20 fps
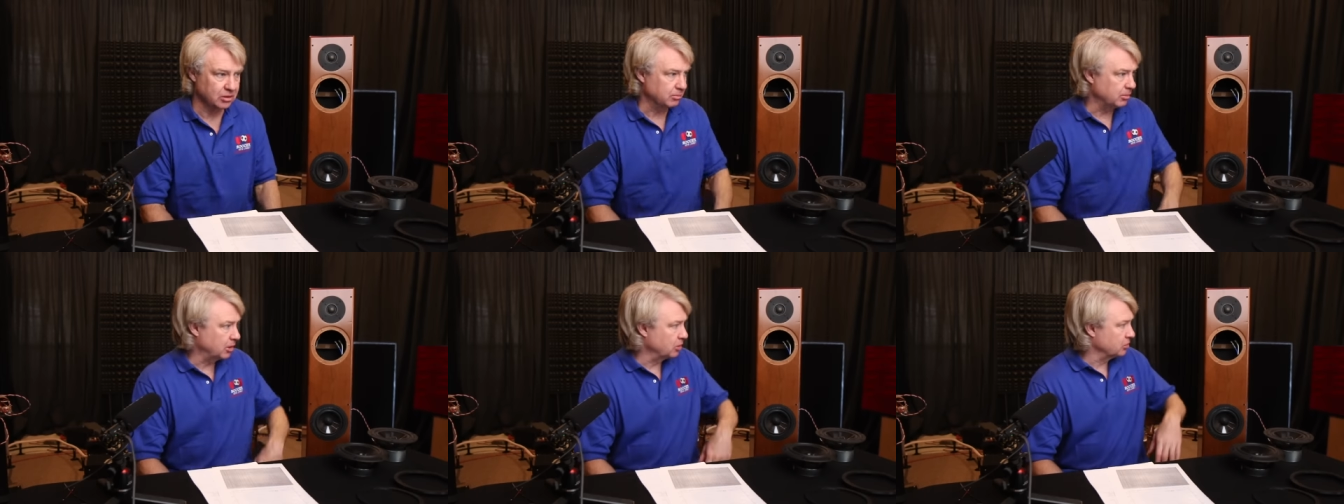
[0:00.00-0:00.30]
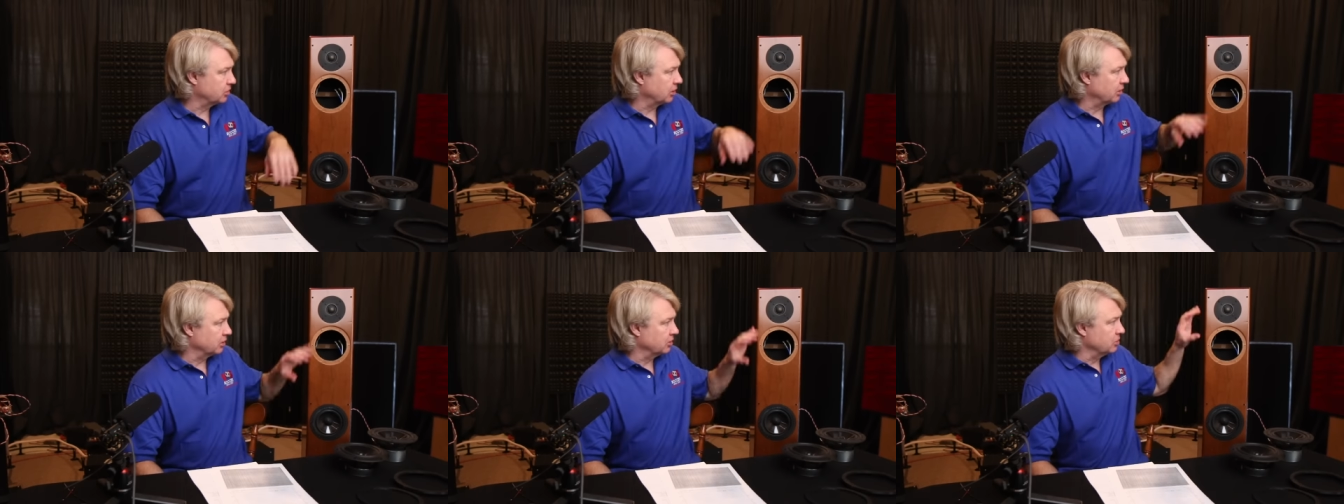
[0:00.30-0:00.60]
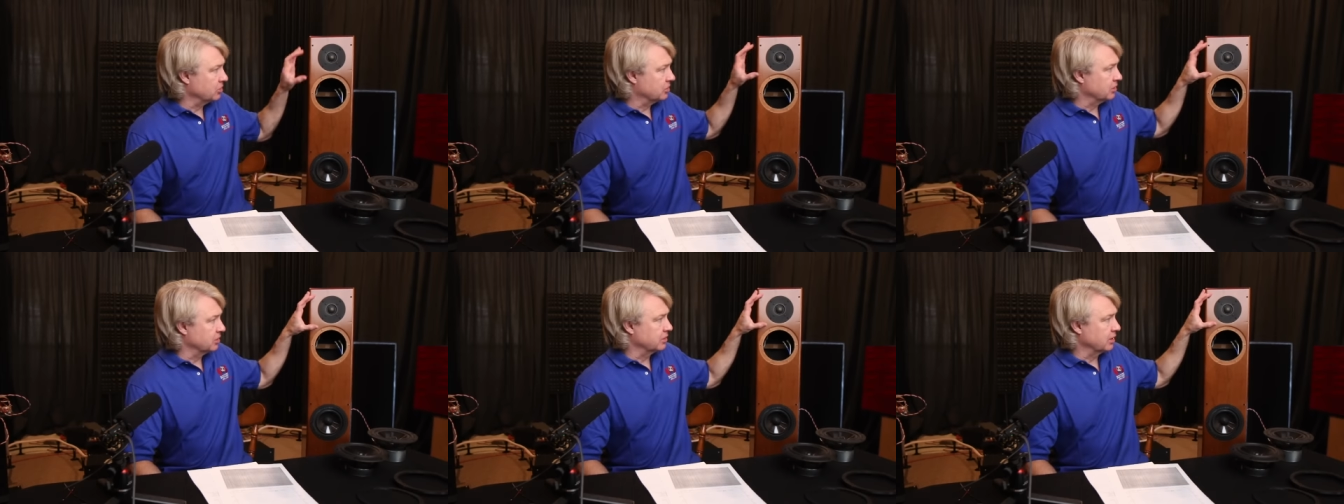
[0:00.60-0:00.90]
The Mozart
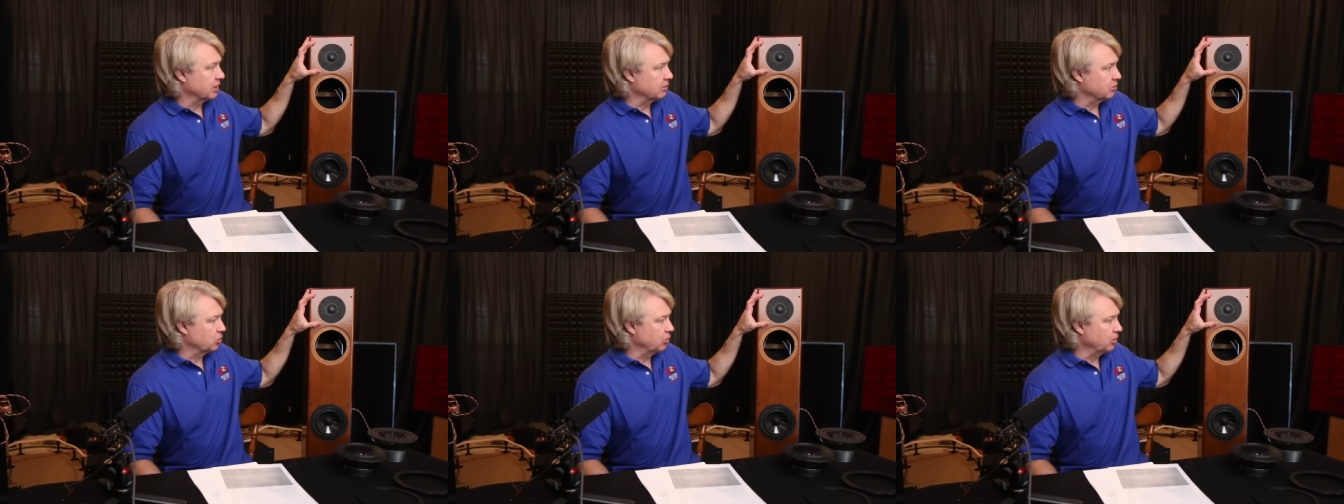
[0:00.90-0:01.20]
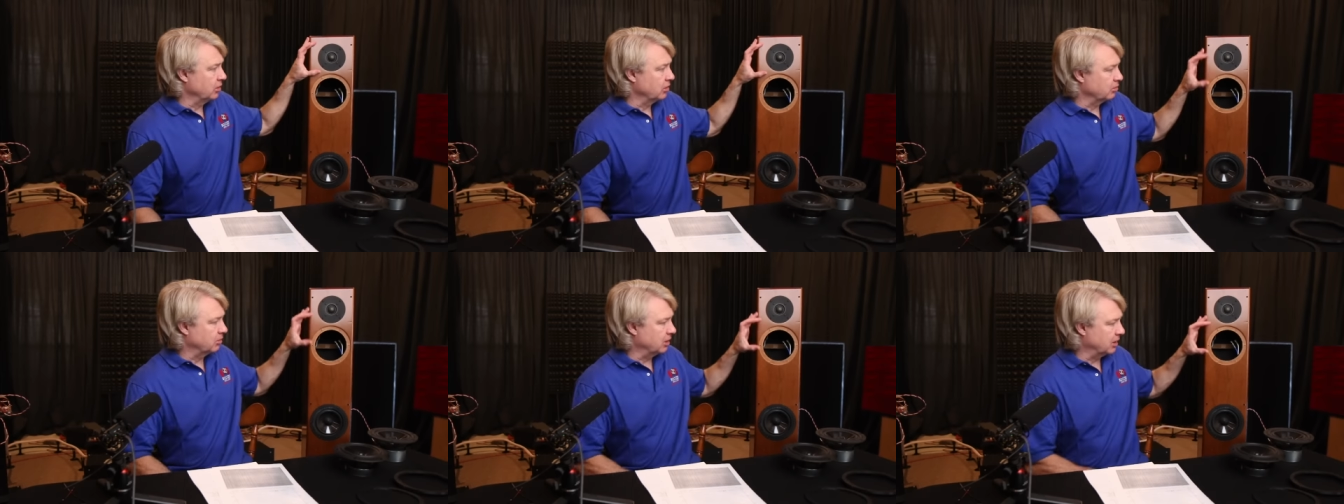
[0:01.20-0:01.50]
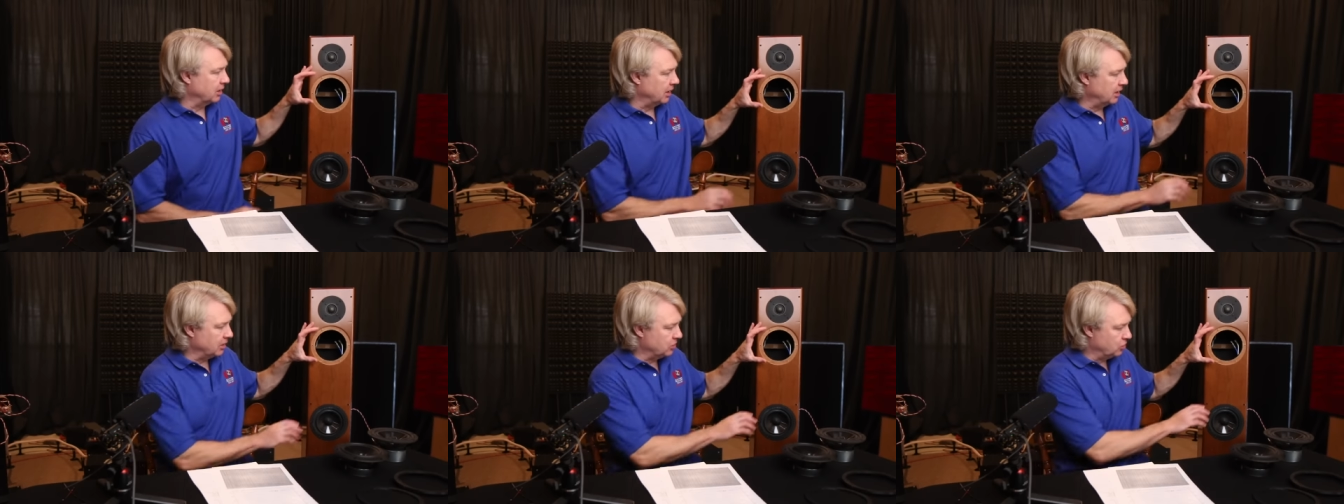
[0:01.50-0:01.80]
used the same tweeter, but
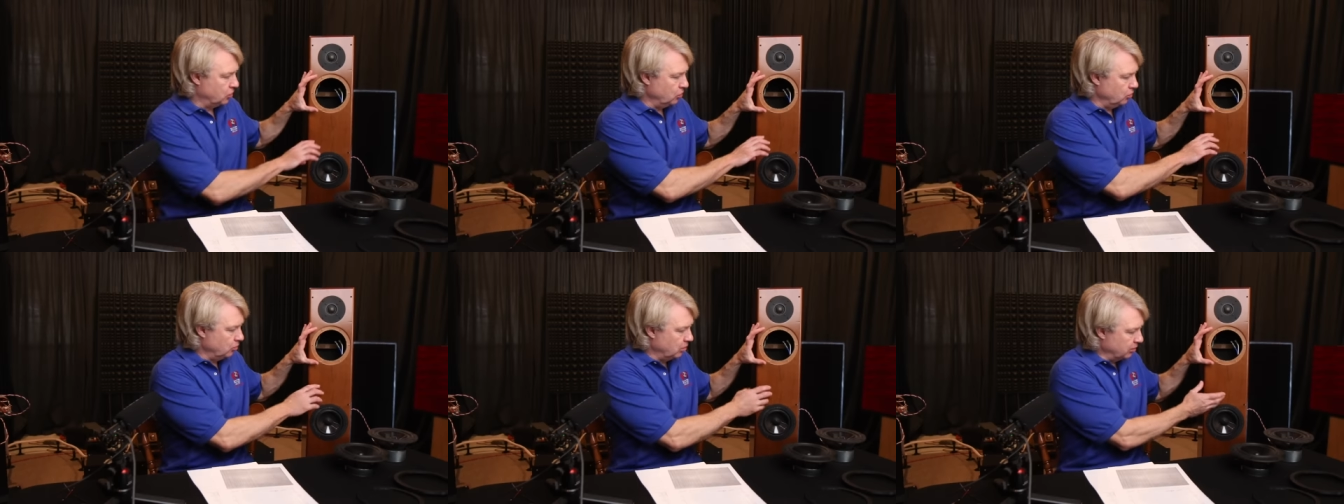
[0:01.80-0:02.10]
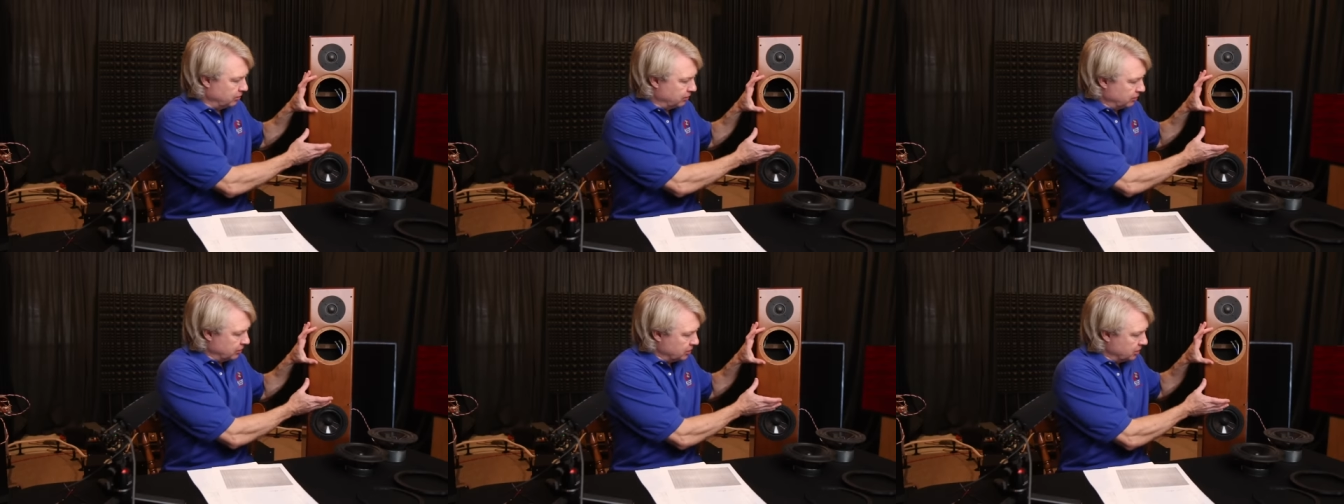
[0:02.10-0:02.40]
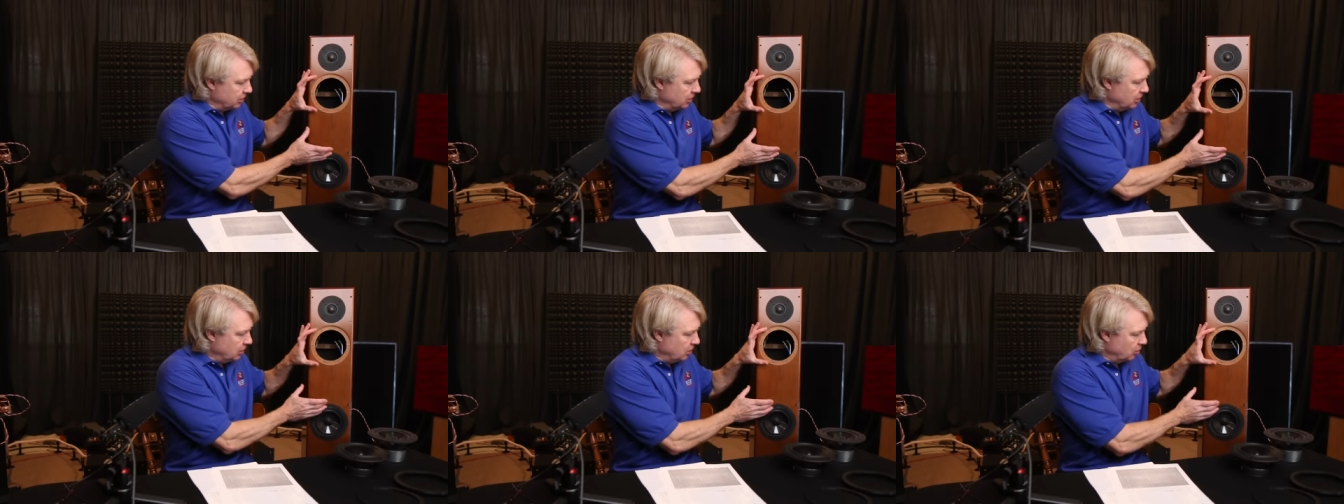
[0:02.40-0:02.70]
it had two
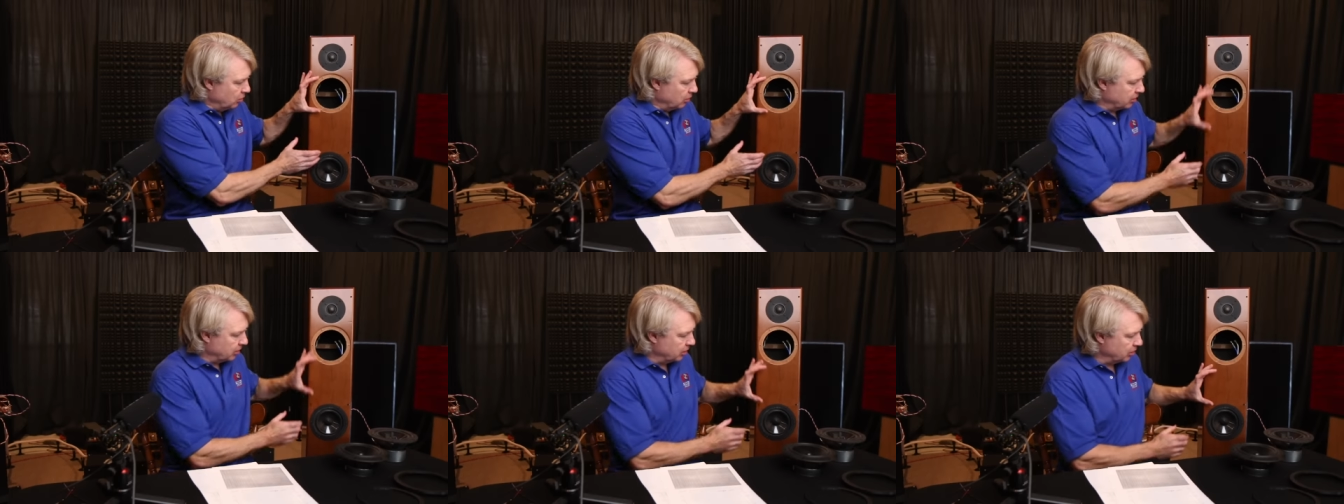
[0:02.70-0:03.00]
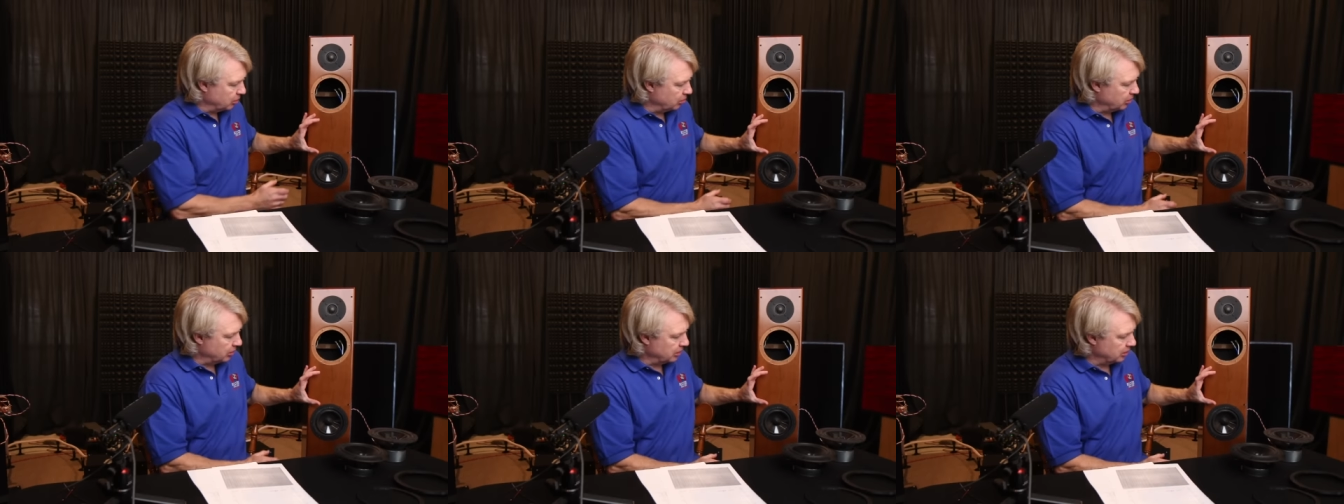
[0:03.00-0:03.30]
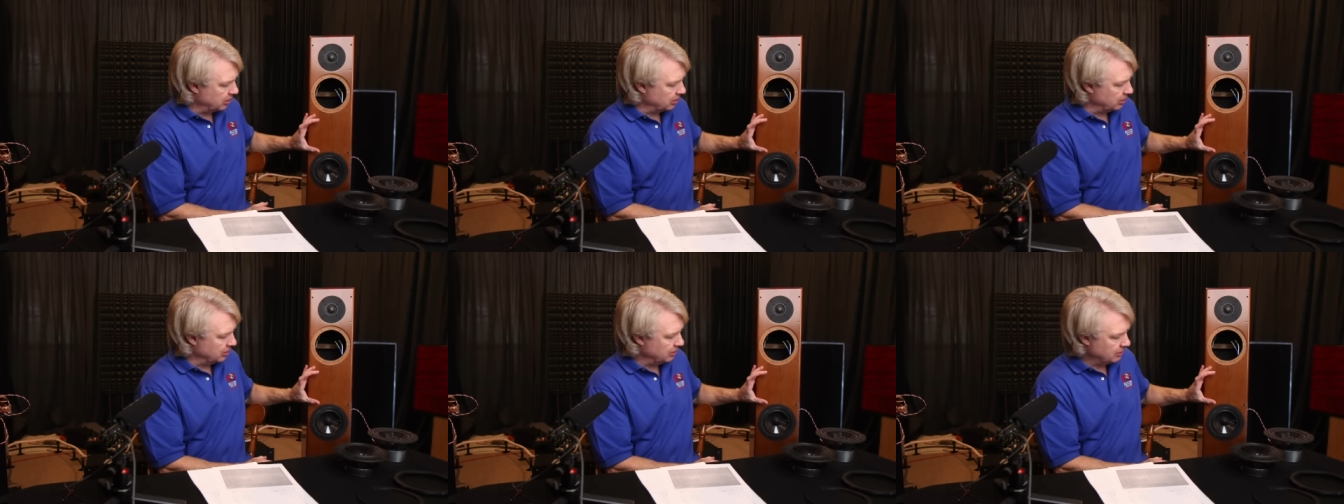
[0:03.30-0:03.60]
woofers, one here, one
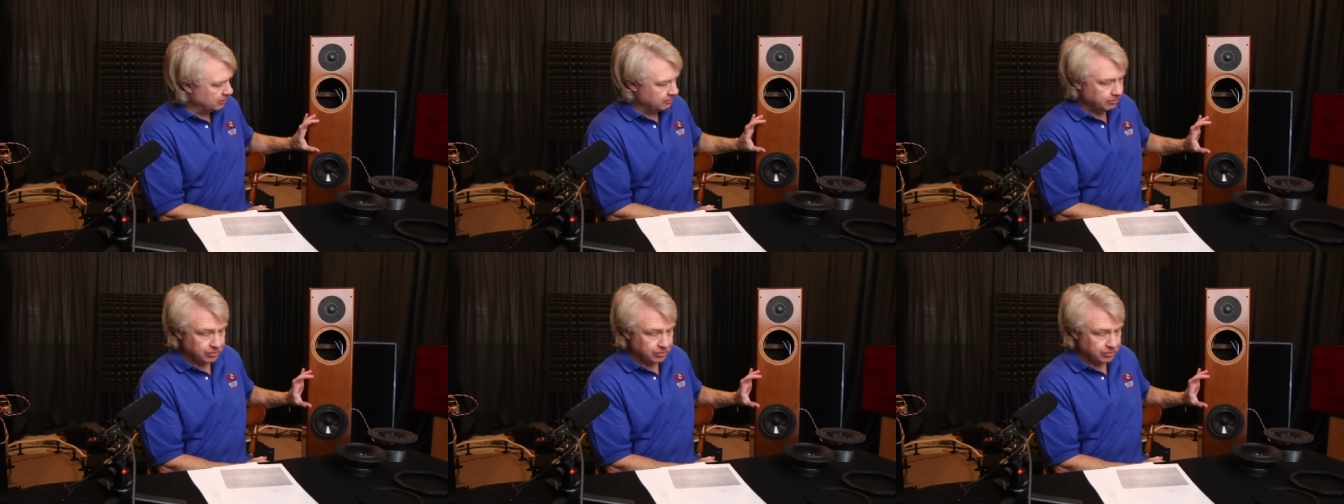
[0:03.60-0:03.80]
here.